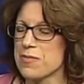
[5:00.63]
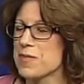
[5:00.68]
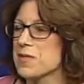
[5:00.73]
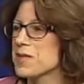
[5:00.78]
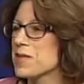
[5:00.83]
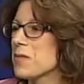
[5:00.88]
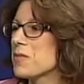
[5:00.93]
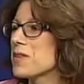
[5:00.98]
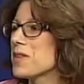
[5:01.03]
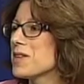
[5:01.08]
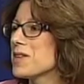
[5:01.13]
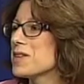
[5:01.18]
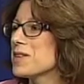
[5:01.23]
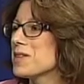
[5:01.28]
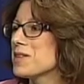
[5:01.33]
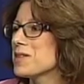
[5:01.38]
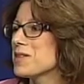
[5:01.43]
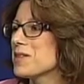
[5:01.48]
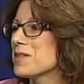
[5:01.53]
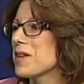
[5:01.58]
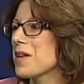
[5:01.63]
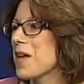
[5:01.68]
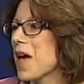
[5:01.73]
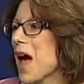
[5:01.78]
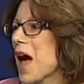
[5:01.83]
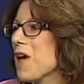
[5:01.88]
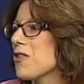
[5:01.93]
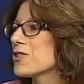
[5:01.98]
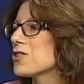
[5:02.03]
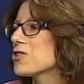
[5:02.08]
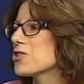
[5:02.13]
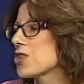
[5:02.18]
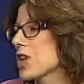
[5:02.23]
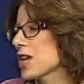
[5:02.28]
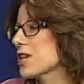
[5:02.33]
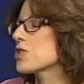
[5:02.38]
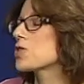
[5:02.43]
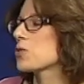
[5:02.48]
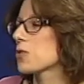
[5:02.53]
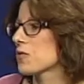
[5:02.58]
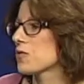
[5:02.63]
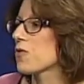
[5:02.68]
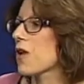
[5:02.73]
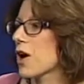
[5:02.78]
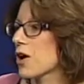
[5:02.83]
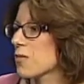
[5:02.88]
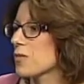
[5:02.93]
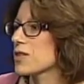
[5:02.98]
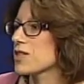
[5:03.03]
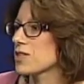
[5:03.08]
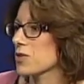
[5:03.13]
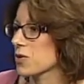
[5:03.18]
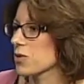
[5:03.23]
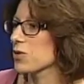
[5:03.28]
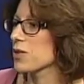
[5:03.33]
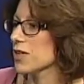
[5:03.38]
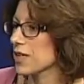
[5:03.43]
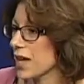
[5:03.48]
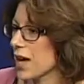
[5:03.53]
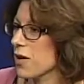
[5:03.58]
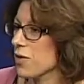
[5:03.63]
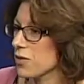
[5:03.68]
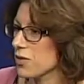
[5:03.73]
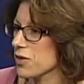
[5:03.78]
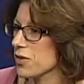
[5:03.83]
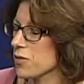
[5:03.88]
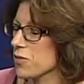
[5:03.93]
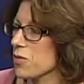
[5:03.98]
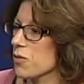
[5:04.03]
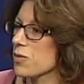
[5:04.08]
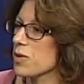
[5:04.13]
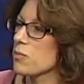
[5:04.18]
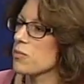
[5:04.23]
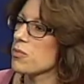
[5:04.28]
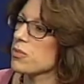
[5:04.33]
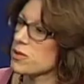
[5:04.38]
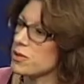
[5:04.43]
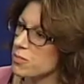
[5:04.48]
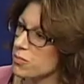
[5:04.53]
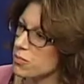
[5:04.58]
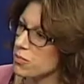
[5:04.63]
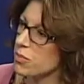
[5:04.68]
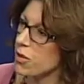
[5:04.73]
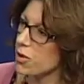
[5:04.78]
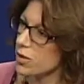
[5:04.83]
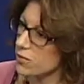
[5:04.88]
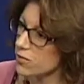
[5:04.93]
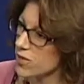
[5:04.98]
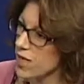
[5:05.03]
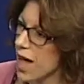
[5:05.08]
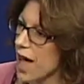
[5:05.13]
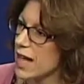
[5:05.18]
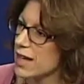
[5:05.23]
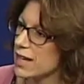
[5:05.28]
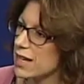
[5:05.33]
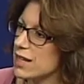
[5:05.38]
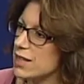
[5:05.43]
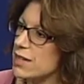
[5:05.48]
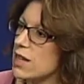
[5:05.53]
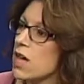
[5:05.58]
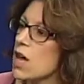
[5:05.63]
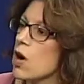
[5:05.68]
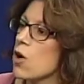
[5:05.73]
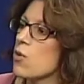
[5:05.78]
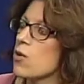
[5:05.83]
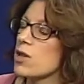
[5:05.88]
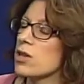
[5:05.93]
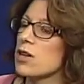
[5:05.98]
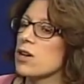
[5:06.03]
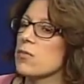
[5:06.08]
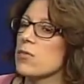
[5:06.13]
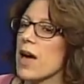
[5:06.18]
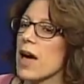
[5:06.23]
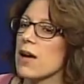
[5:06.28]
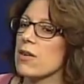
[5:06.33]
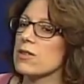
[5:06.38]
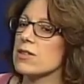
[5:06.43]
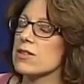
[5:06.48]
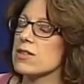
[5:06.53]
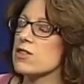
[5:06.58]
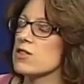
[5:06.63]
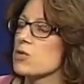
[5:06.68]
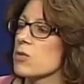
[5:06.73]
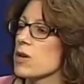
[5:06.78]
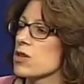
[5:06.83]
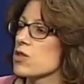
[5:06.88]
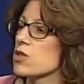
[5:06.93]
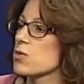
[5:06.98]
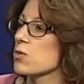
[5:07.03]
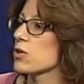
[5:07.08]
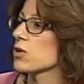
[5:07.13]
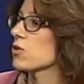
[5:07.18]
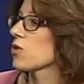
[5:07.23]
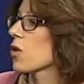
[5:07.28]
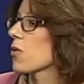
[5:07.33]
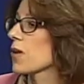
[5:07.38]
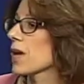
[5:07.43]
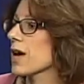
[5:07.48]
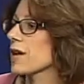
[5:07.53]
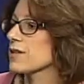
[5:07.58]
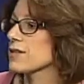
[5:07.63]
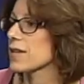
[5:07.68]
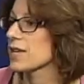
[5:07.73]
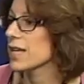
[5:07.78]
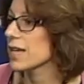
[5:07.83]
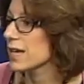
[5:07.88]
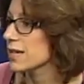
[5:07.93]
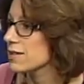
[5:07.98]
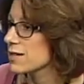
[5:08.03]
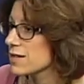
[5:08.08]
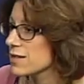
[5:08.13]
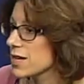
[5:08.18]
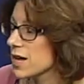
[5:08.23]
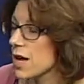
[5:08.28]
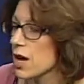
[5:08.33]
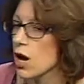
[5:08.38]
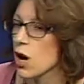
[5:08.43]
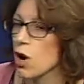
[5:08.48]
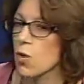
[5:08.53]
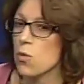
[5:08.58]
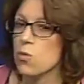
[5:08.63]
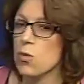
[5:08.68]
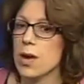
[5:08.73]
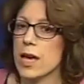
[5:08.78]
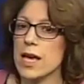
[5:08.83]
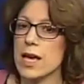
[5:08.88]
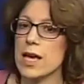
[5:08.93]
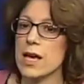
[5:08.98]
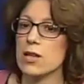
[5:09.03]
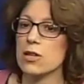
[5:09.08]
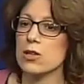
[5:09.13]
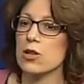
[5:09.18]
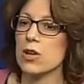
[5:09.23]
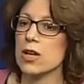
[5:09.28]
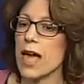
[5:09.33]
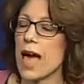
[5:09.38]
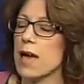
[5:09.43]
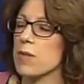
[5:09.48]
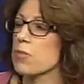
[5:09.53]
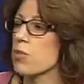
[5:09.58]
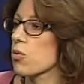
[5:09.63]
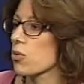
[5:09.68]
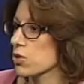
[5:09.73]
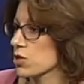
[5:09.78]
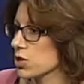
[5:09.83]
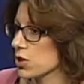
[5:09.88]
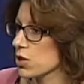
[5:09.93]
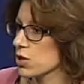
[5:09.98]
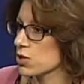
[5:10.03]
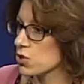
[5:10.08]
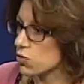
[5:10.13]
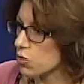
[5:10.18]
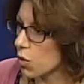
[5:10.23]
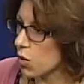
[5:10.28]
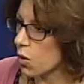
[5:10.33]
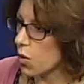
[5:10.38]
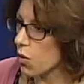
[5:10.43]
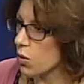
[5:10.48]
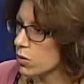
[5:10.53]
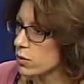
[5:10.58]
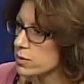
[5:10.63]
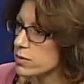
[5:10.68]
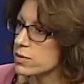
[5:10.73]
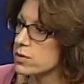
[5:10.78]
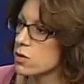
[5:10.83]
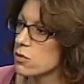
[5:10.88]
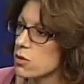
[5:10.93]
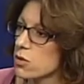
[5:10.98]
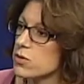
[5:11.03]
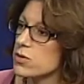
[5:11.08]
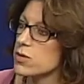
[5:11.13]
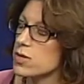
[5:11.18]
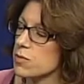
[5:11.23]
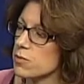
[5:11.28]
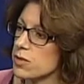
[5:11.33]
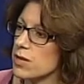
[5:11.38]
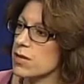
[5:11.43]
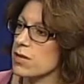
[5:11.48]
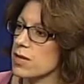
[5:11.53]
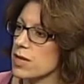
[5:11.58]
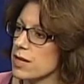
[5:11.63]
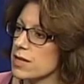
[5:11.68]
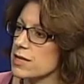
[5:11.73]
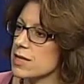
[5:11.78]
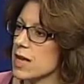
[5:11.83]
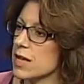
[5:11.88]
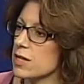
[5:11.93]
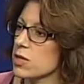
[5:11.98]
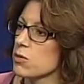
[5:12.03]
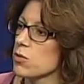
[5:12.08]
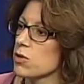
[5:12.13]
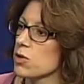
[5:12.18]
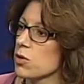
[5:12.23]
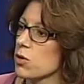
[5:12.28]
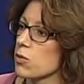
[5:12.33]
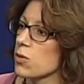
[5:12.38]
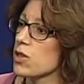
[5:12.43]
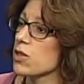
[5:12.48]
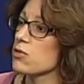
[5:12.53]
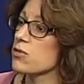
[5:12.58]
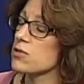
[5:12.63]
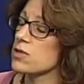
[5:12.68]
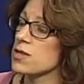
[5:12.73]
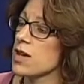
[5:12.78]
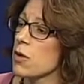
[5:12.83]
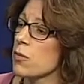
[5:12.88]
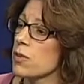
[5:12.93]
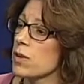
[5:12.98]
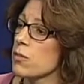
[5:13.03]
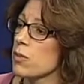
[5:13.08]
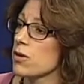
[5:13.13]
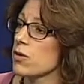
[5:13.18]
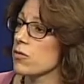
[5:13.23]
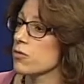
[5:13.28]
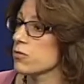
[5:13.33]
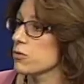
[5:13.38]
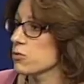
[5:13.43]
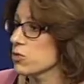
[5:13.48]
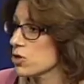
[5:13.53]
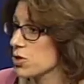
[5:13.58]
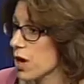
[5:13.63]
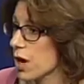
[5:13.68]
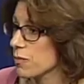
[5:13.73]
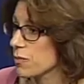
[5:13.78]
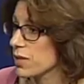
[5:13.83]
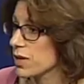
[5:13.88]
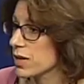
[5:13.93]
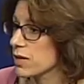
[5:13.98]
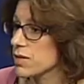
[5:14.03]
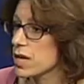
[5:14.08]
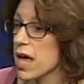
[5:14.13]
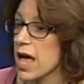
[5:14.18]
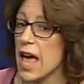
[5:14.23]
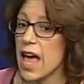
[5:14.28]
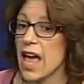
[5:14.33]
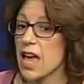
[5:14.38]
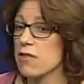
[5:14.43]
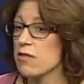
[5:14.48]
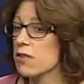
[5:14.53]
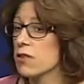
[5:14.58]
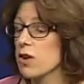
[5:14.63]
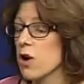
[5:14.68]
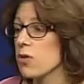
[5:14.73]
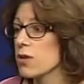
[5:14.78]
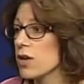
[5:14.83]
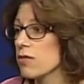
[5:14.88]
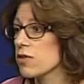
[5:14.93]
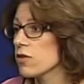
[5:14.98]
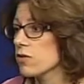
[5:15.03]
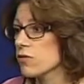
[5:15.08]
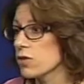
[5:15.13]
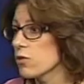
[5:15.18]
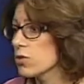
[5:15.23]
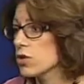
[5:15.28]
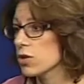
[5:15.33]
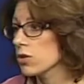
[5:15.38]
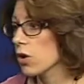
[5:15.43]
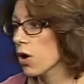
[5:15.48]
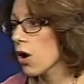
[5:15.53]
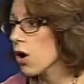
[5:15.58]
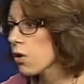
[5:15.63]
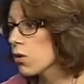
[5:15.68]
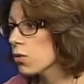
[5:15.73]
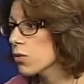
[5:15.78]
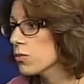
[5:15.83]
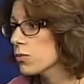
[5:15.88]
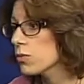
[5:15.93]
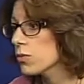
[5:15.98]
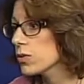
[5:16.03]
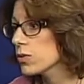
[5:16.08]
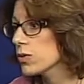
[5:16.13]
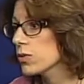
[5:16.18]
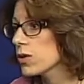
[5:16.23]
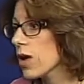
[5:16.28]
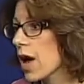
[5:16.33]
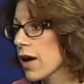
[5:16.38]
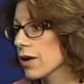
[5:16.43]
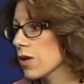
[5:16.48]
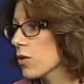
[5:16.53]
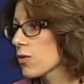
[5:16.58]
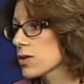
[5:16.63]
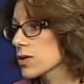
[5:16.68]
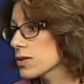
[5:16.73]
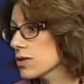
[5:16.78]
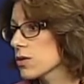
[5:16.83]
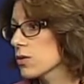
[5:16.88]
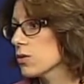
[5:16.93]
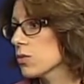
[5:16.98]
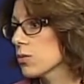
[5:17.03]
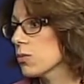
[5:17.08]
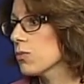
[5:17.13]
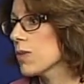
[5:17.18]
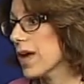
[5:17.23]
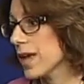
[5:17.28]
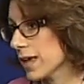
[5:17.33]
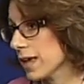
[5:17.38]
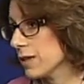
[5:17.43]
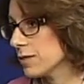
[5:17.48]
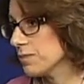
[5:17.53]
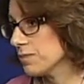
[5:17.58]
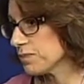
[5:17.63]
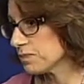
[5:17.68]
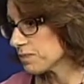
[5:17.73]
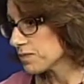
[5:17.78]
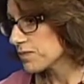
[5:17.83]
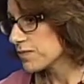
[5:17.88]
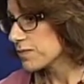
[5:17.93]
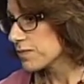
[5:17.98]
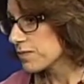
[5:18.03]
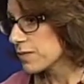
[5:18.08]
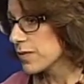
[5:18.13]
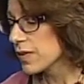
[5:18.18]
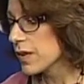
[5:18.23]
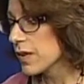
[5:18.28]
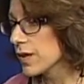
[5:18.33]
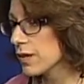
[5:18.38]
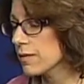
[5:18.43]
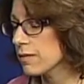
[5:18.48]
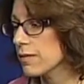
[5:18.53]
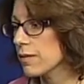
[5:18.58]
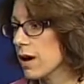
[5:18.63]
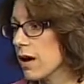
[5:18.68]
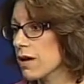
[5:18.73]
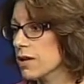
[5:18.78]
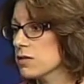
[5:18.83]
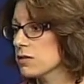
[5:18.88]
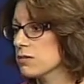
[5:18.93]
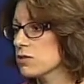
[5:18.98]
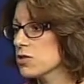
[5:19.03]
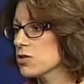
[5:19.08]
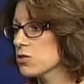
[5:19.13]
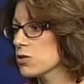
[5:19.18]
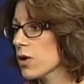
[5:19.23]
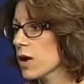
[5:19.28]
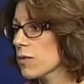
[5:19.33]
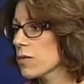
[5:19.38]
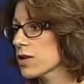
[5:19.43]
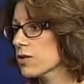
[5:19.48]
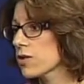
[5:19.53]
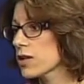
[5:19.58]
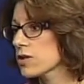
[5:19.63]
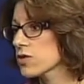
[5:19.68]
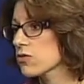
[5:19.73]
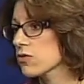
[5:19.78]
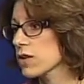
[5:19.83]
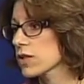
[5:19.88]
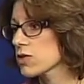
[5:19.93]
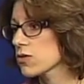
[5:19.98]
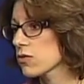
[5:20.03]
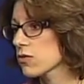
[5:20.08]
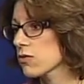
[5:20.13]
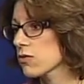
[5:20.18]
some of the how to change your environment so you'll eat healthier, but we put part of that in. We look about situations when you're going out to eat. Mm -hmm. We look at portion control. So those are some of the things that you would learn. We tell people how to food shop because if you don't have the food in your home, you're not going to make it. Right. I don't. Do you know how many restaurants are